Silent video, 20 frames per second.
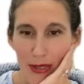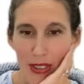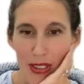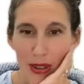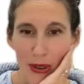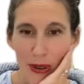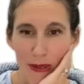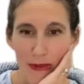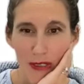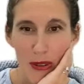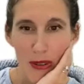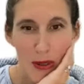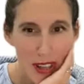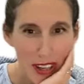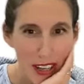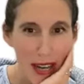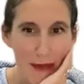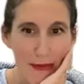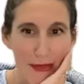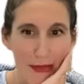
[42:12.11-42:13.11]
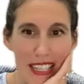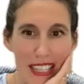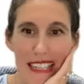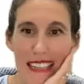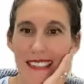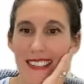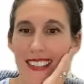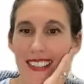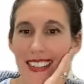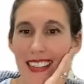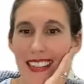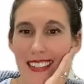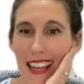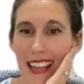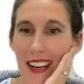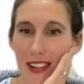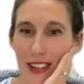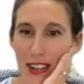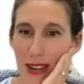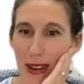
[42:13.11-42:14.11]
So if you could come to this
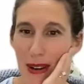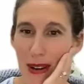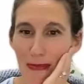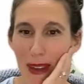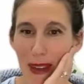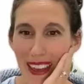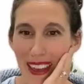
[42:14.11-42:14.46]
session and